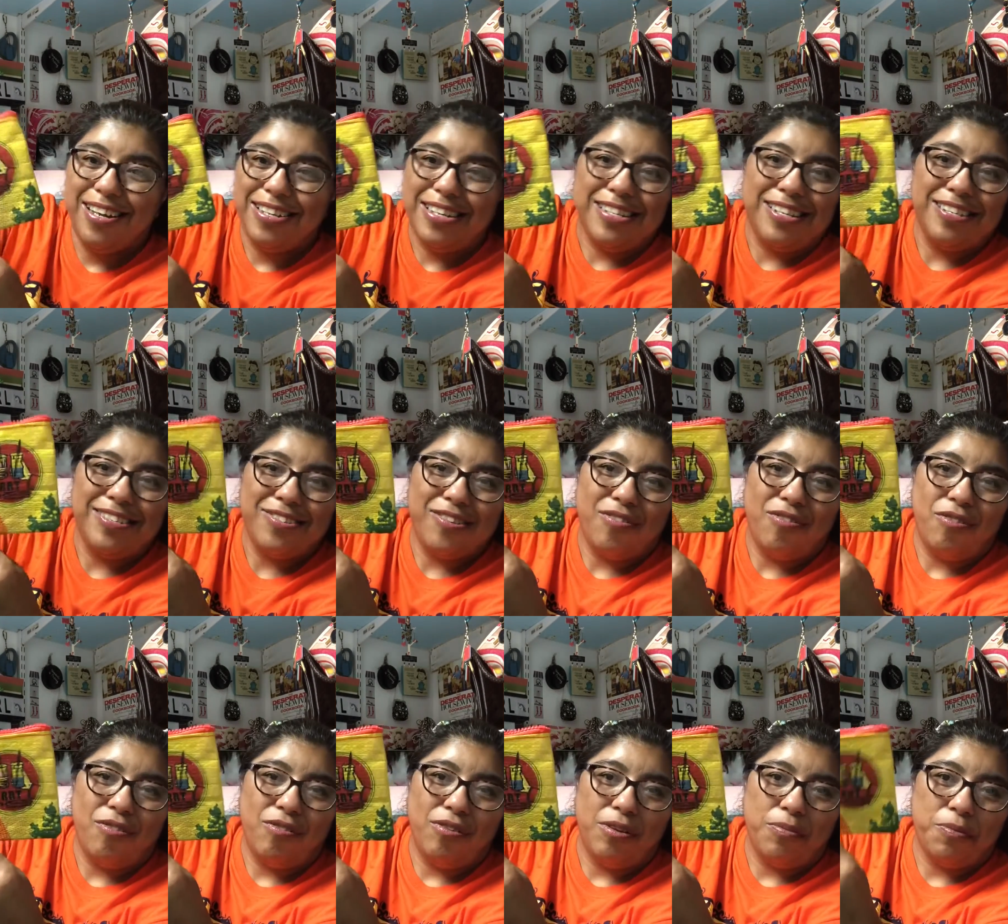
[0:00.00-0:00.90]
This is
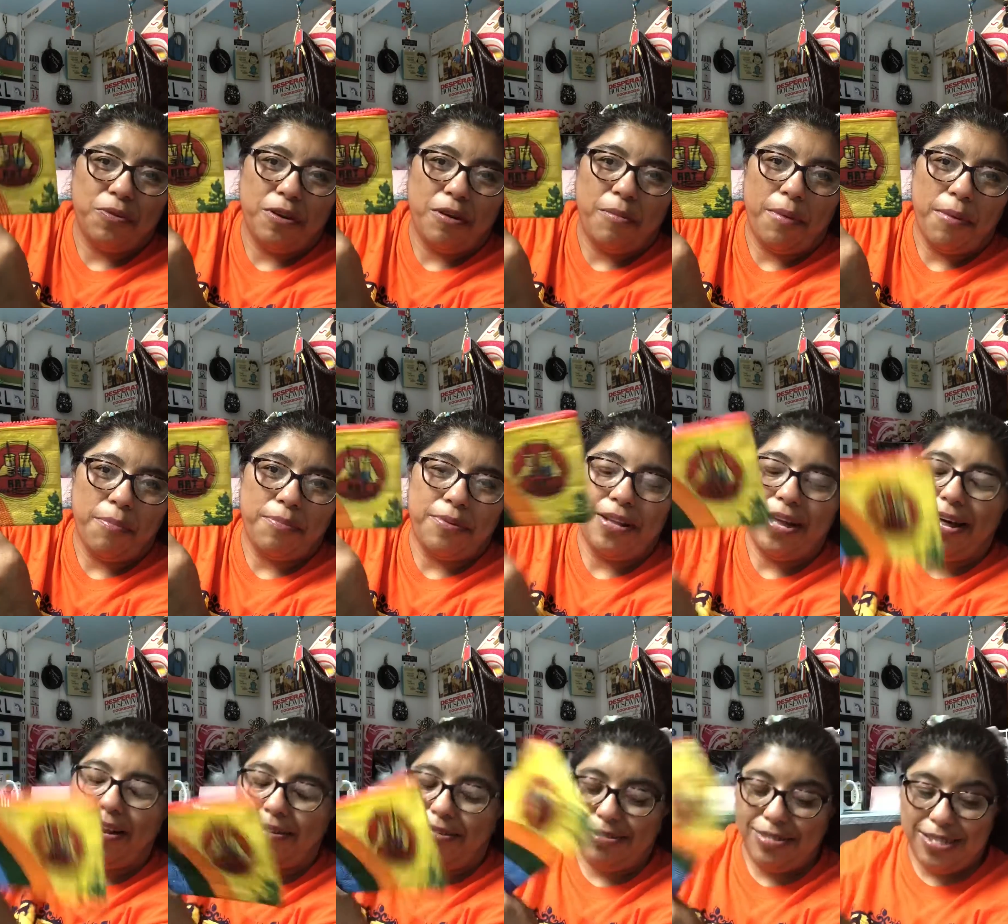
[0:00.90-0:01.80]
cool to put all my
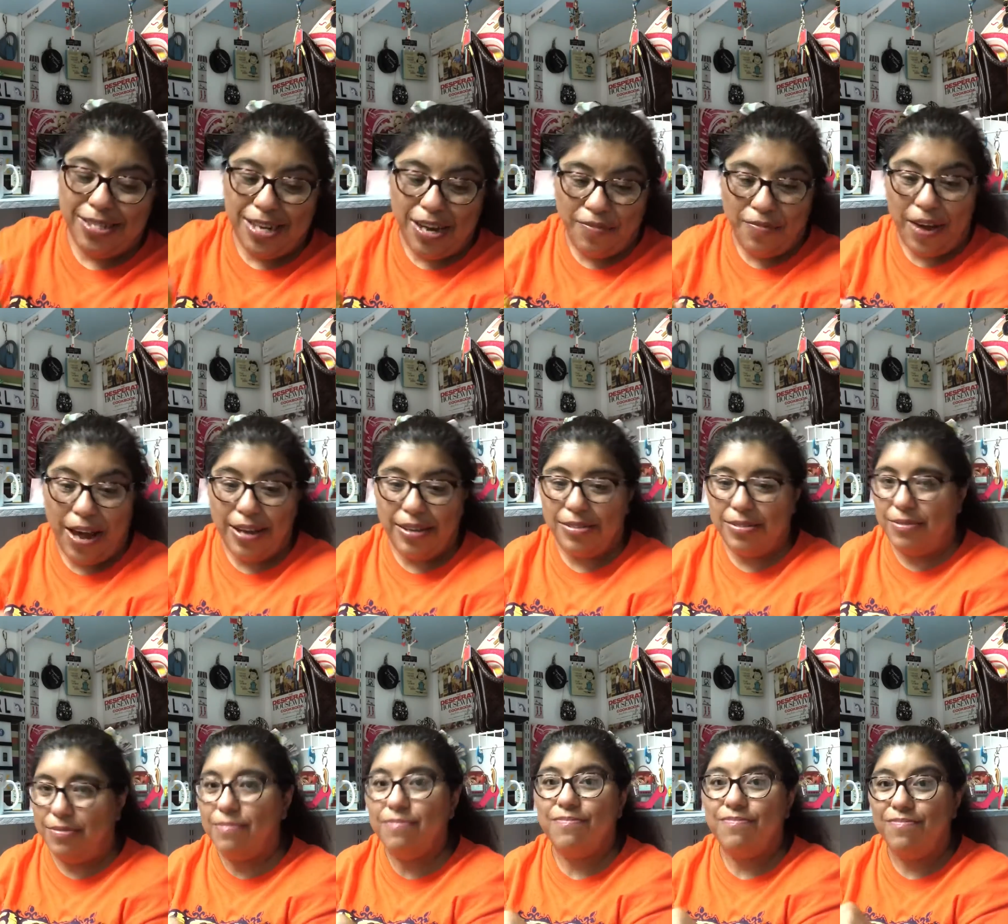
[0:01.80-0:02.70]
planner stuff. I
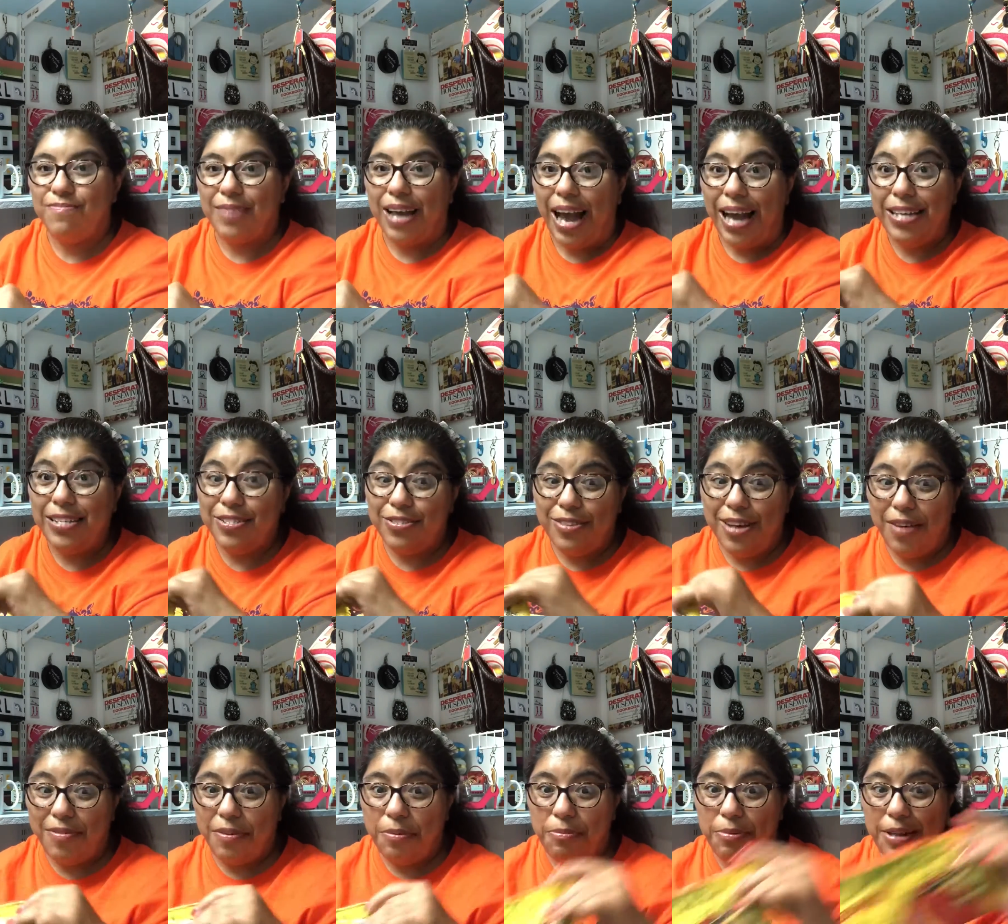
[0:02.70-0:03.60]
do
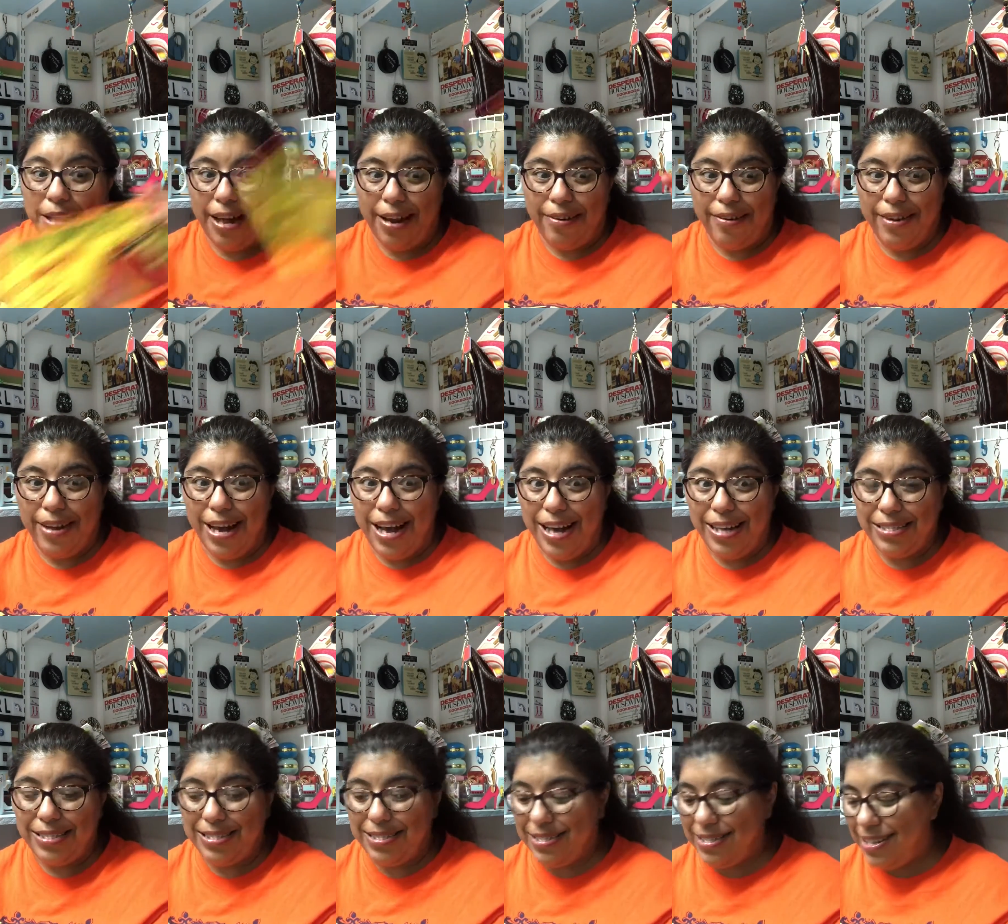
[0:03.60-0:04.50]
have a planner,
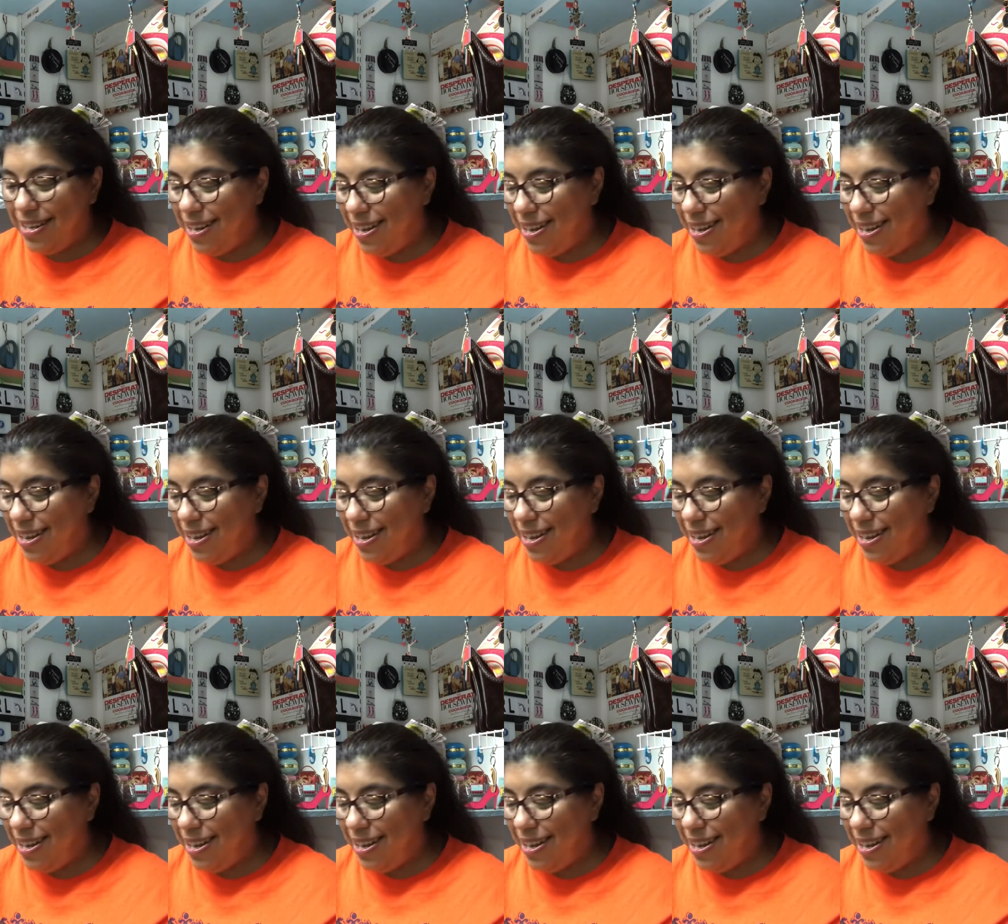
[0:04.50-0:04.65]
yes.